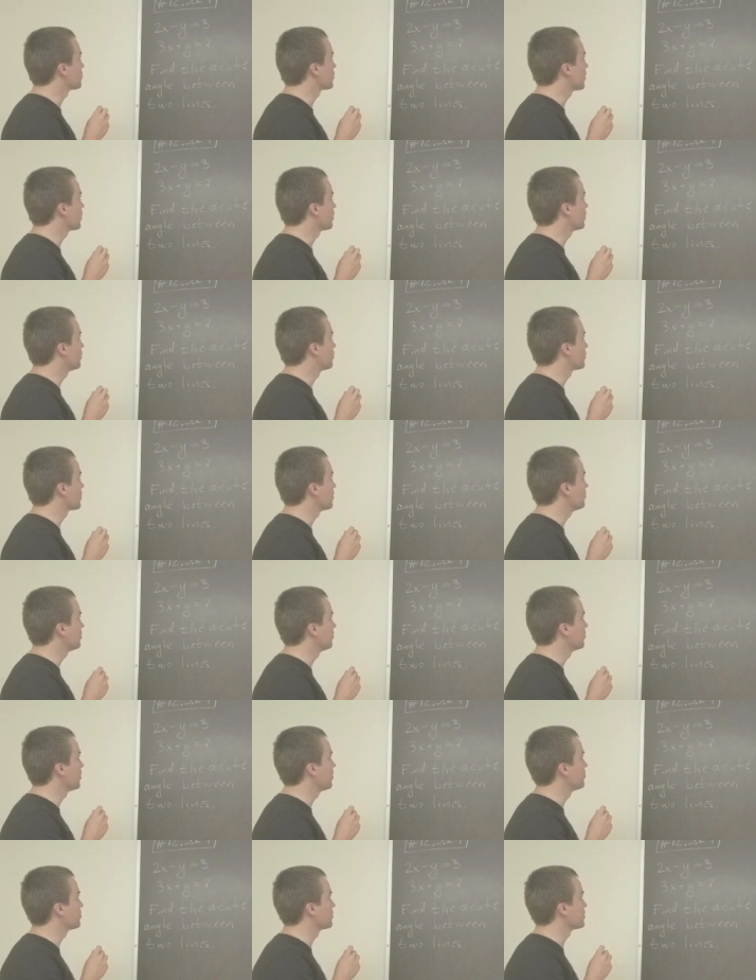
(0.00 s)
problem
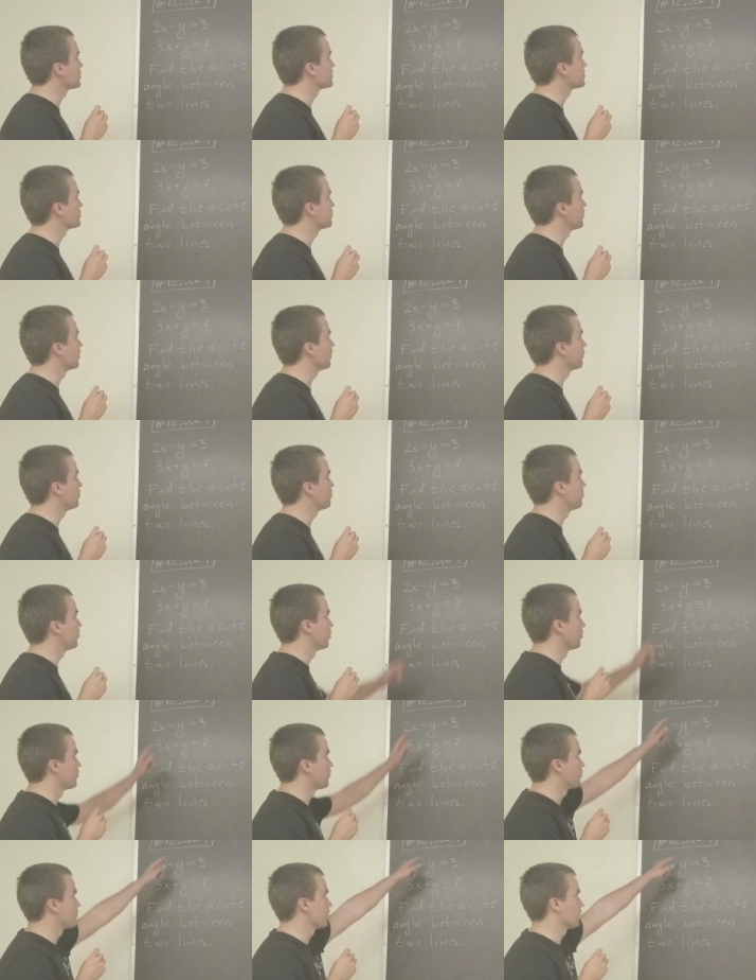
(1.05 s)
number is
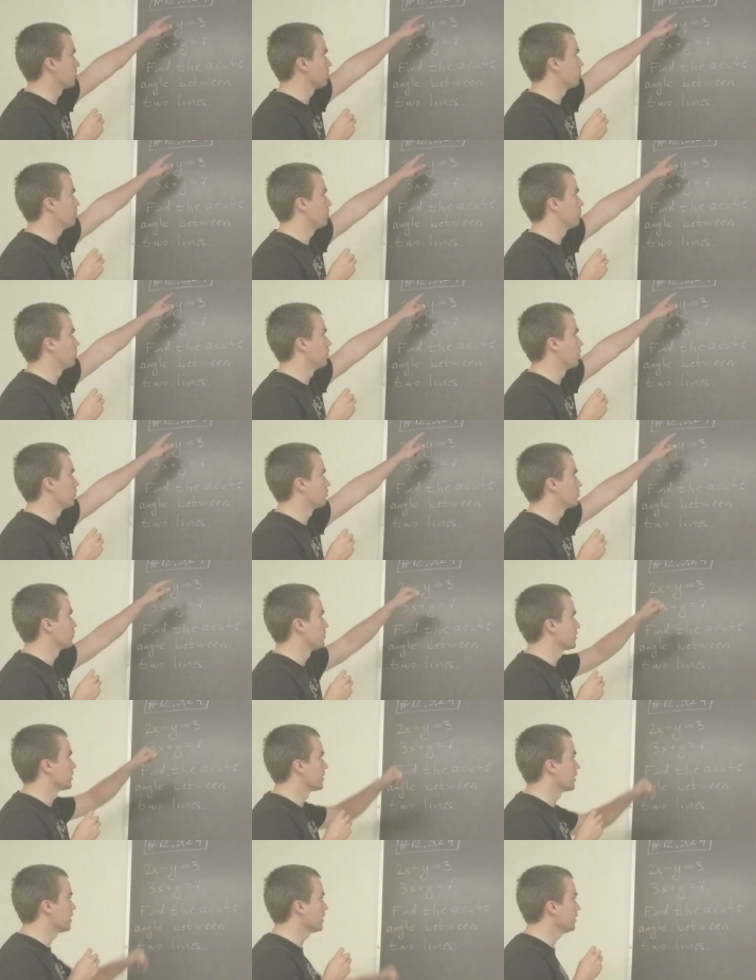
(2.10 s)

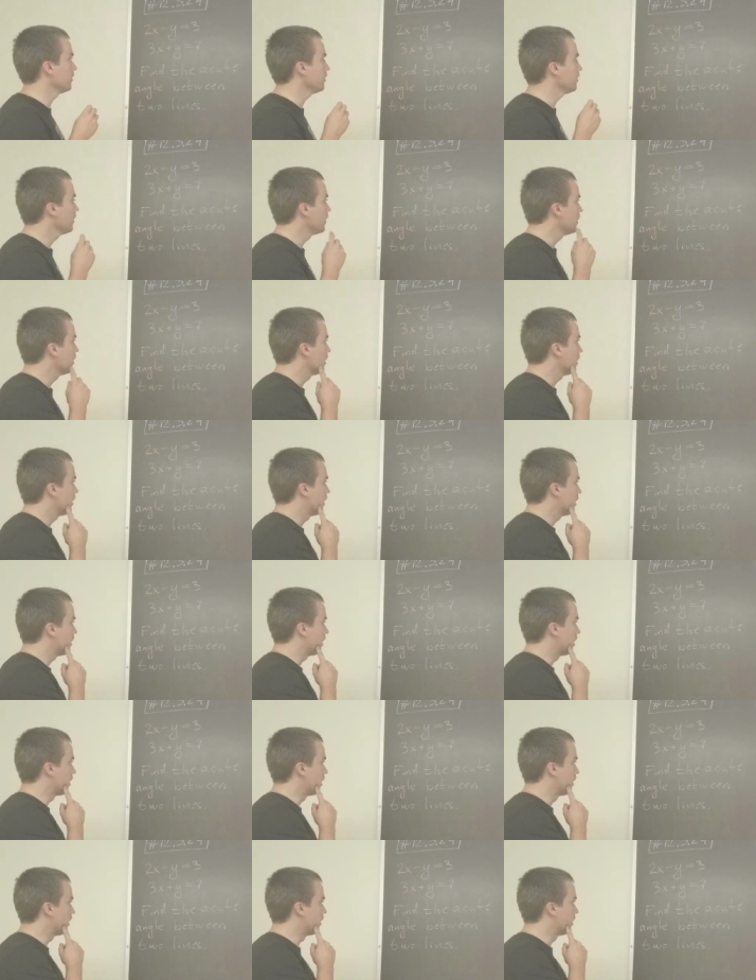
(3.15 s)
12.3.29,
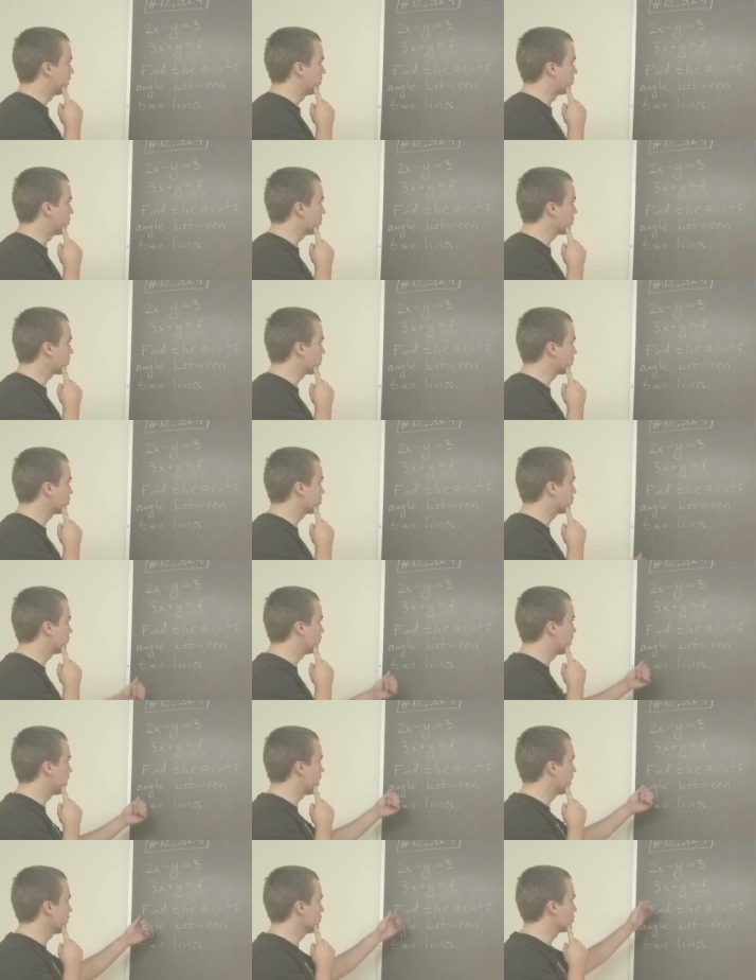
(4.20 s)
and what we want to
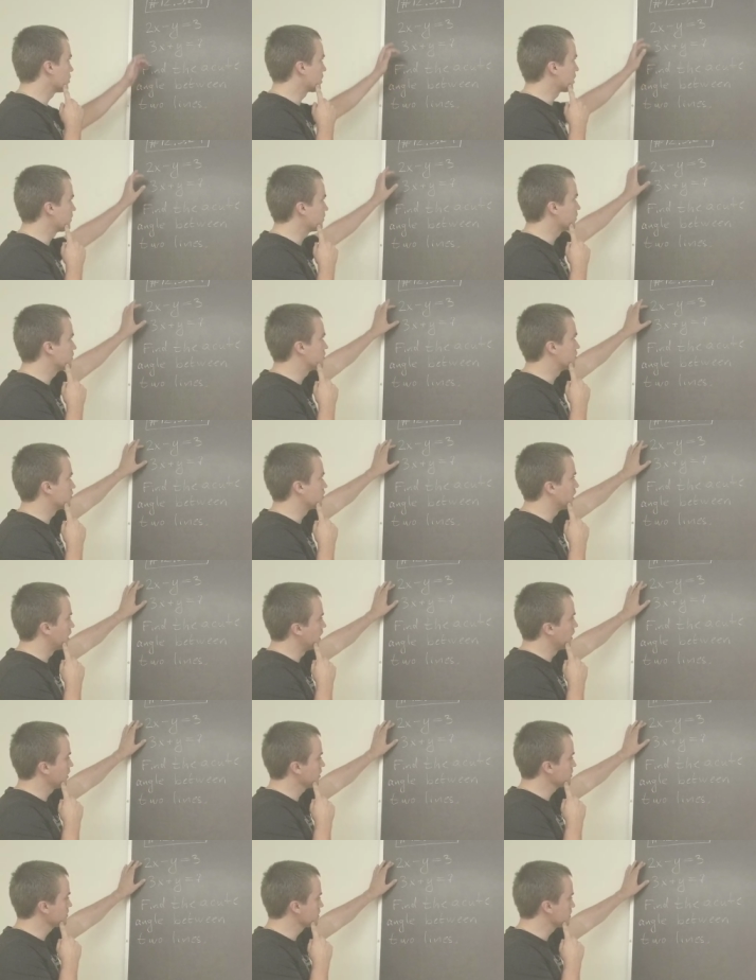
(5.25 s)
find, we're given two
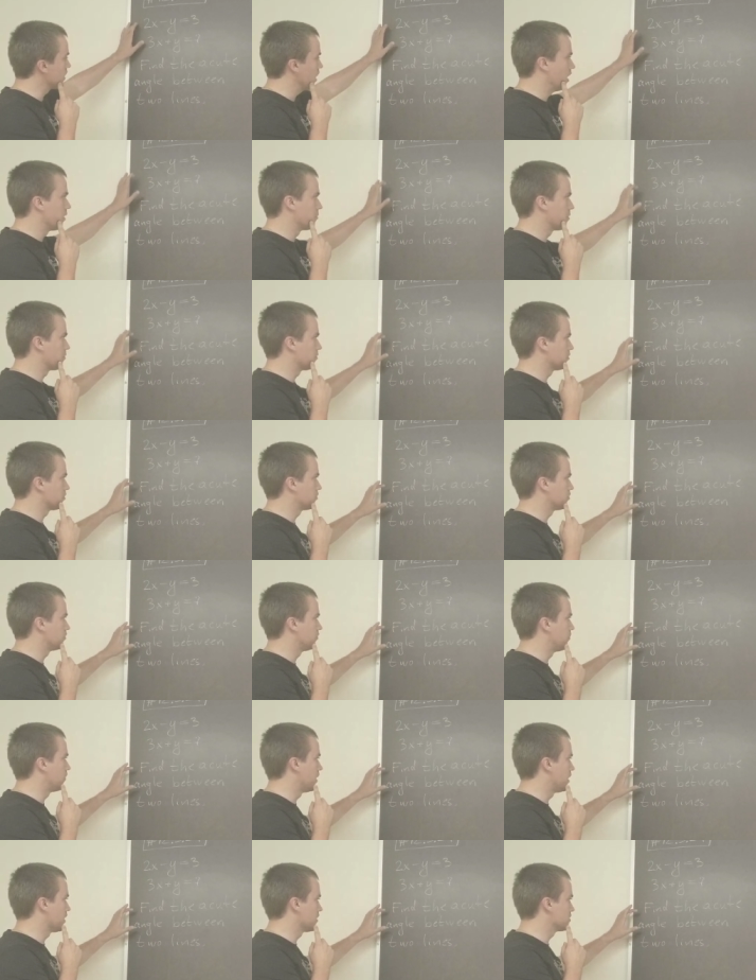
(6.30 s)
lines and we want to
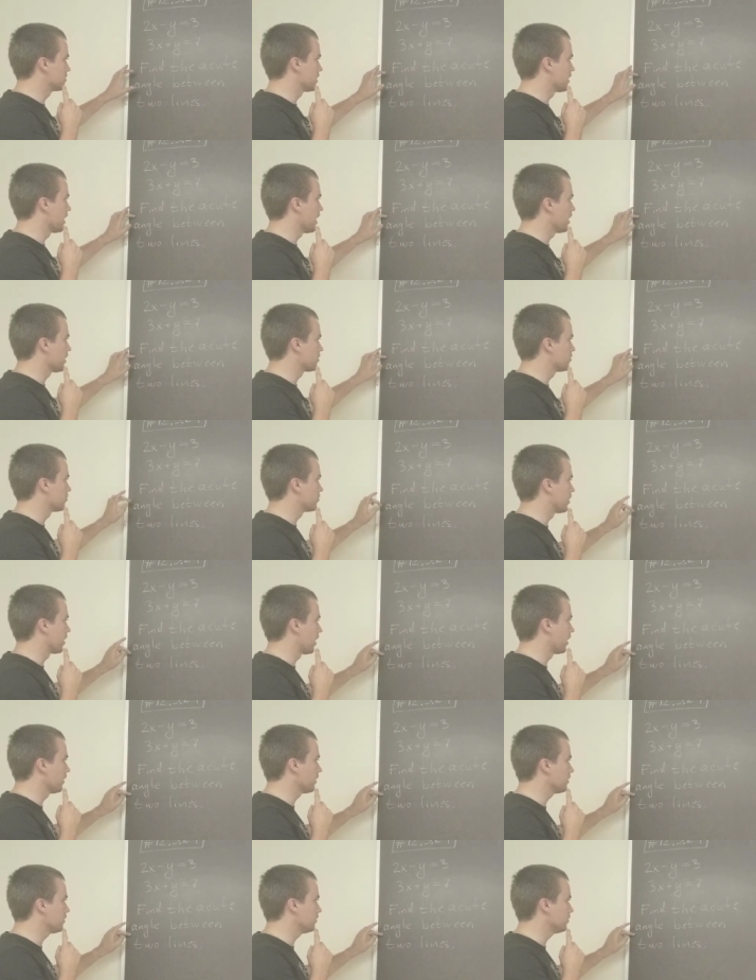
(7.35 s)
find the acute
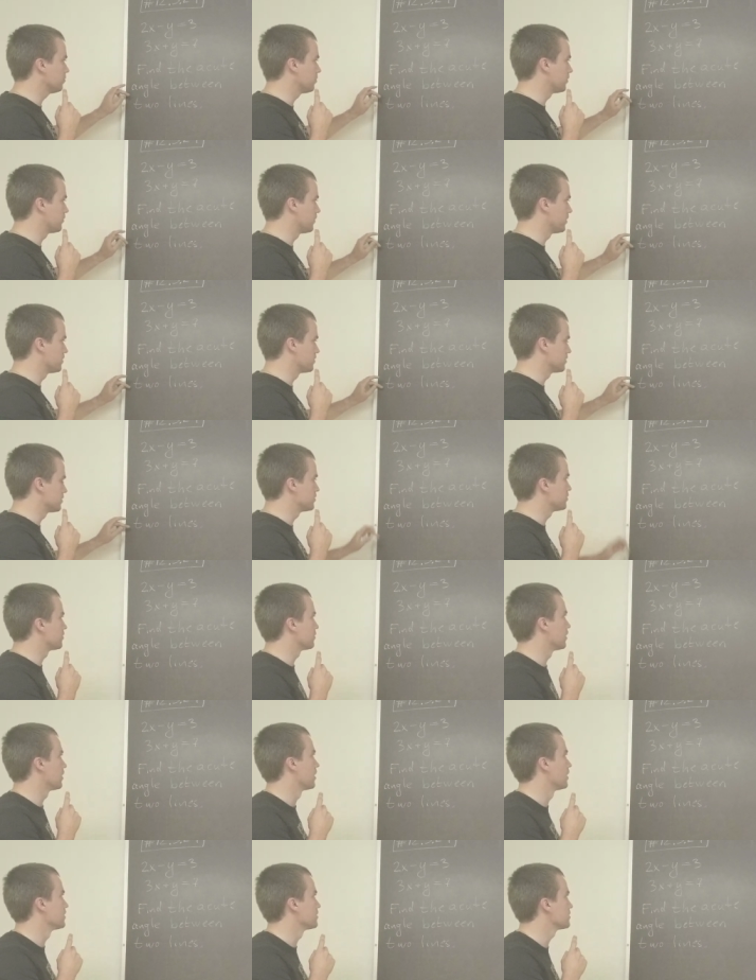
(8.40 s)
angle between these two
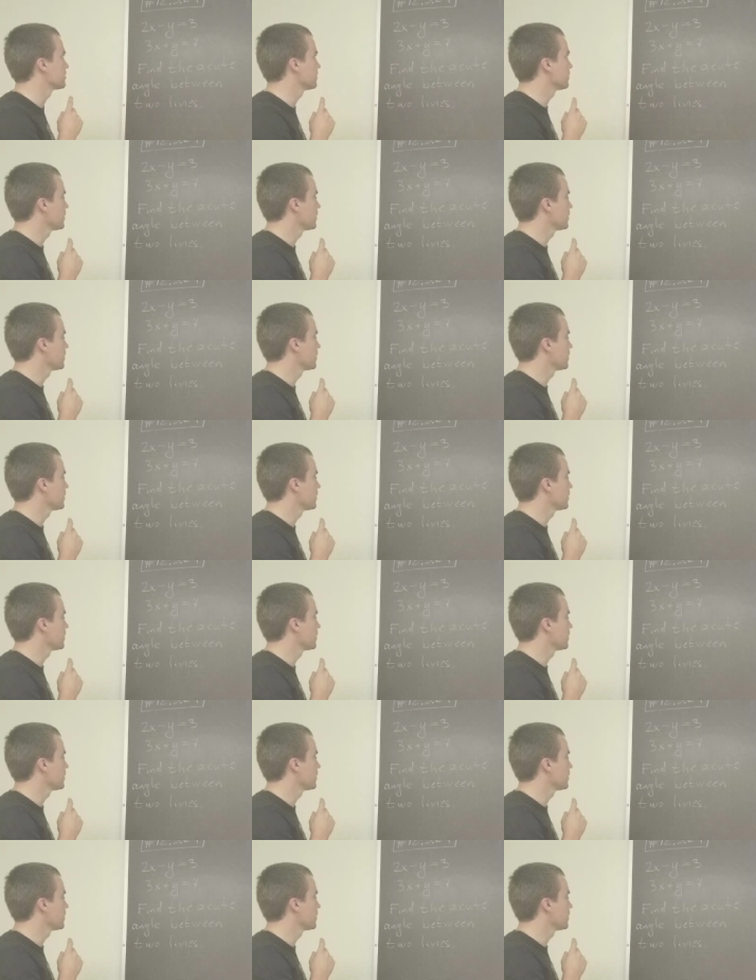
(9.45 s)
lines.